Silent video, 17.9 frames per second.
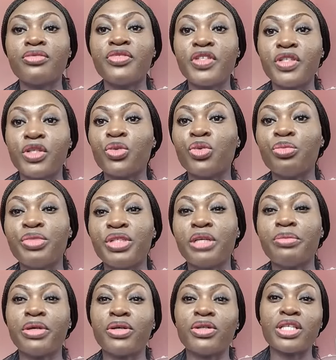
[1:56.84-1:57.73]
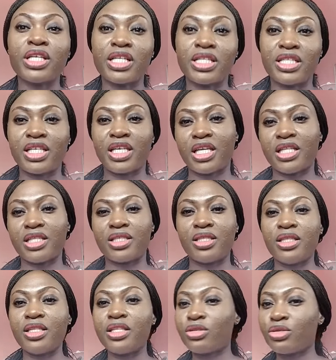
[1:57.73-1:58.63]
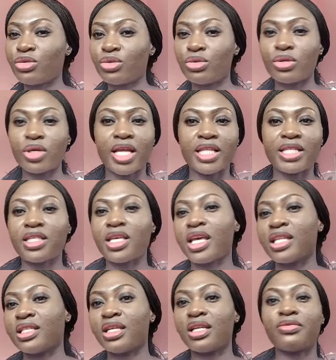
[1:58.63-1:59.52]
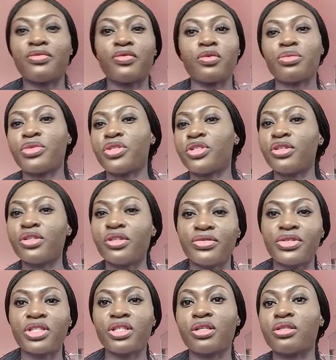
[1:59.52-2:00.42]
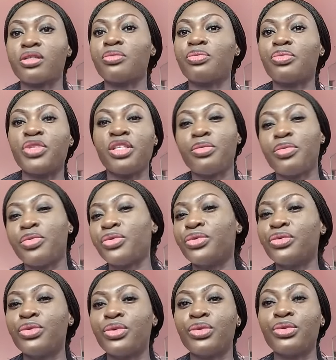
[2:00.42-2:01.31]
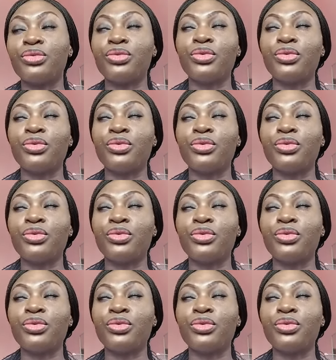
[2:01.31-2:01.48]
this video will be about etiquette. Little etiquette that I've observed that some people